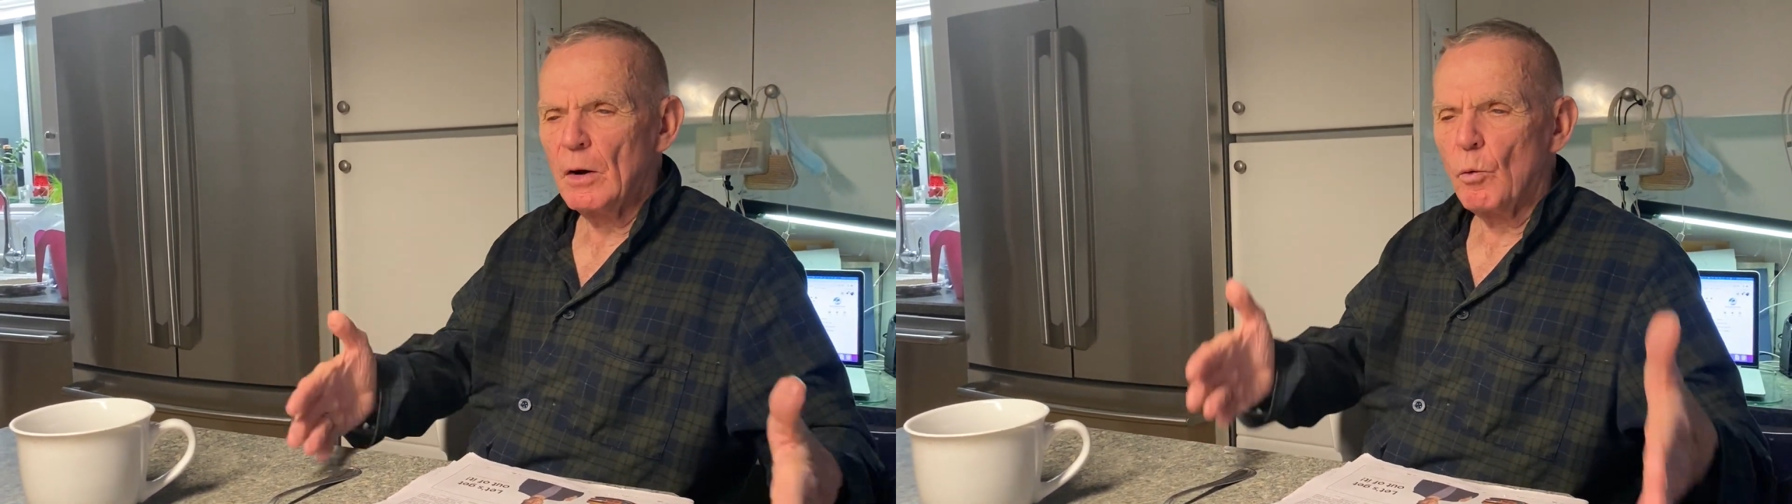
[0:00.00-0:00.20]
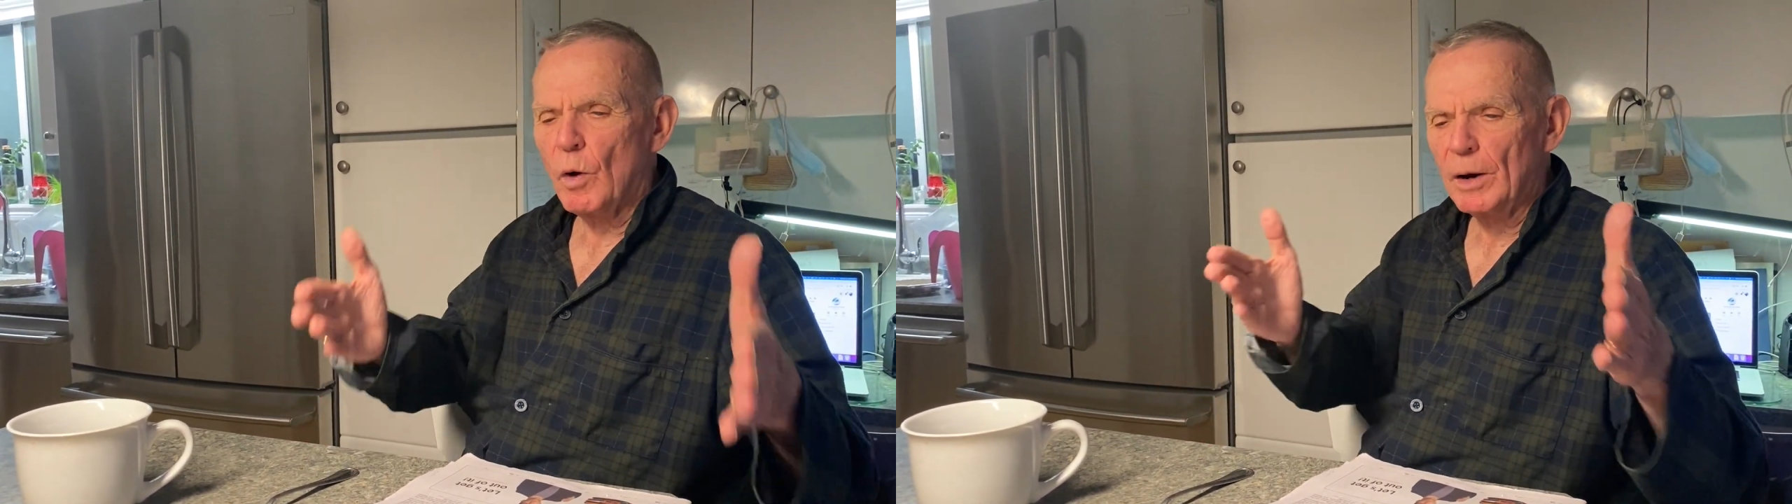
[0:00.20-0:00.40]

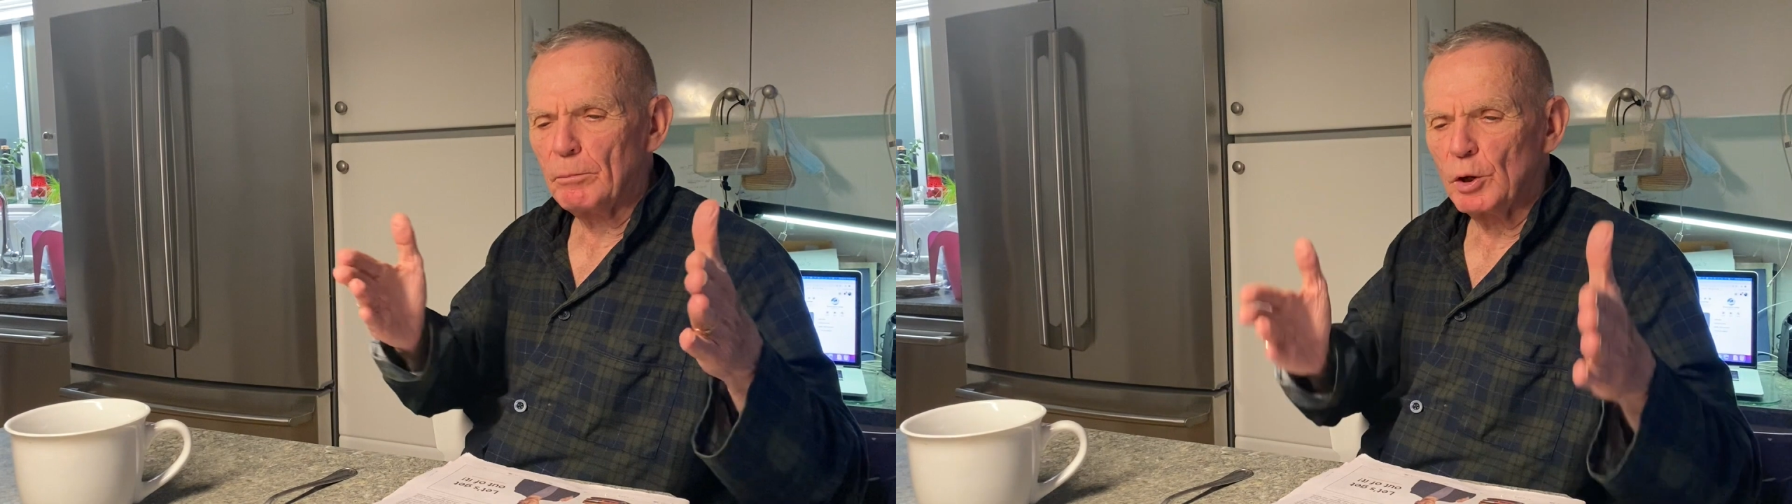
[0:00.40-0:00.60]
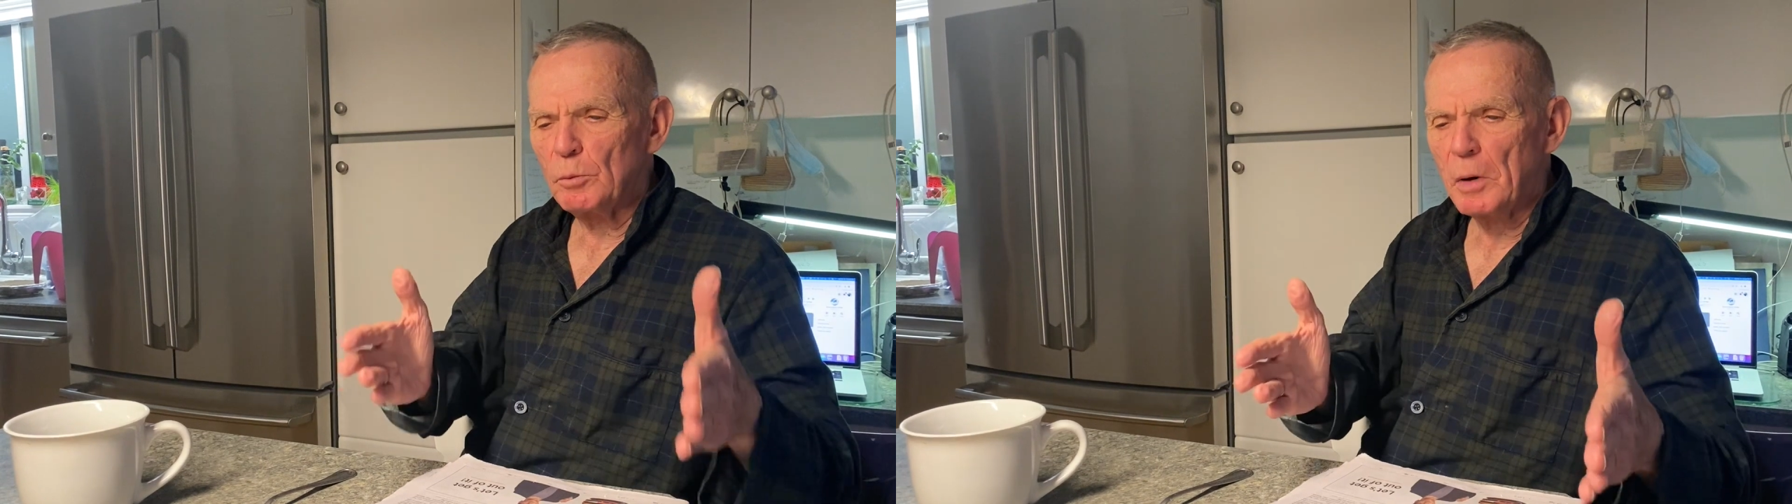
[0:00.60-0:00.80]
One
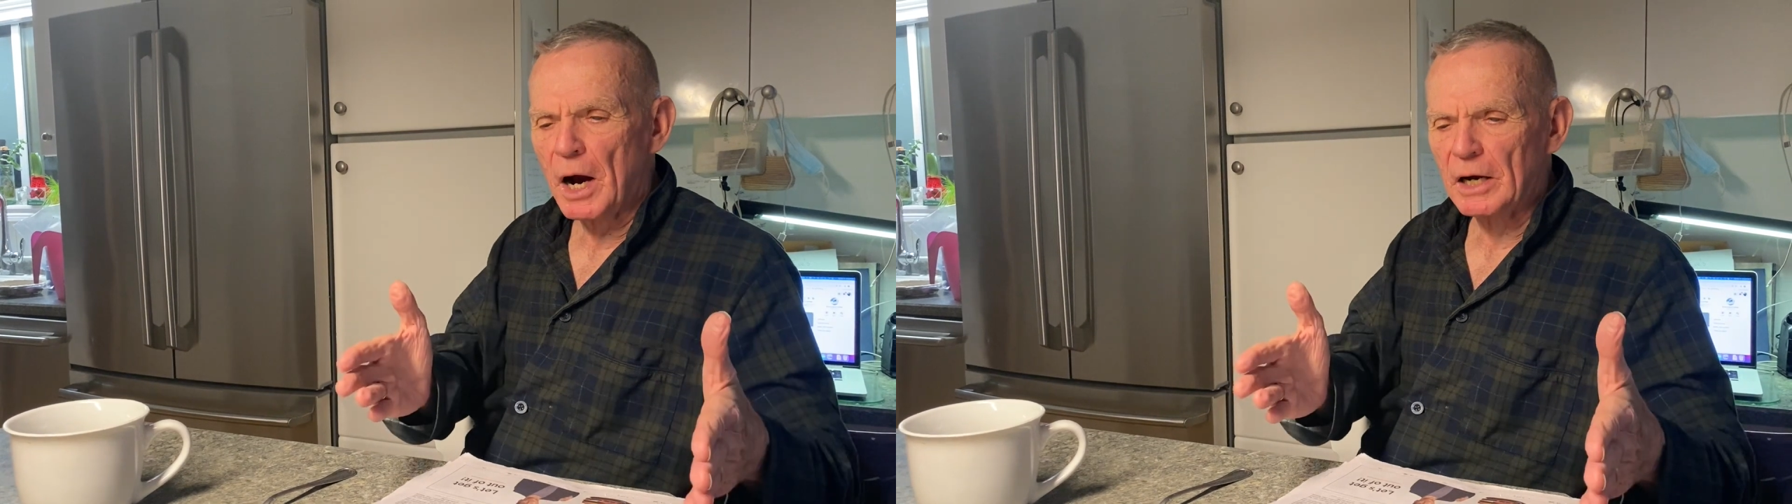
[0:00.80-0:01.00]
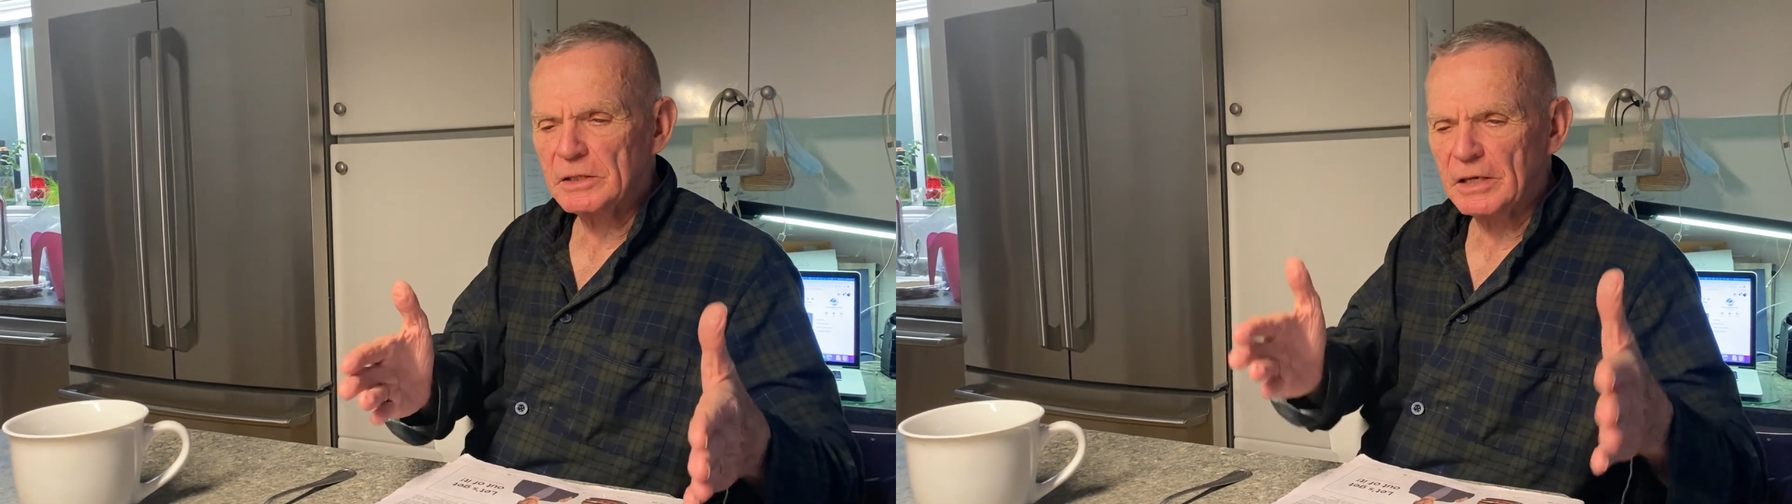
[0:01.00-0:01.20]
blue box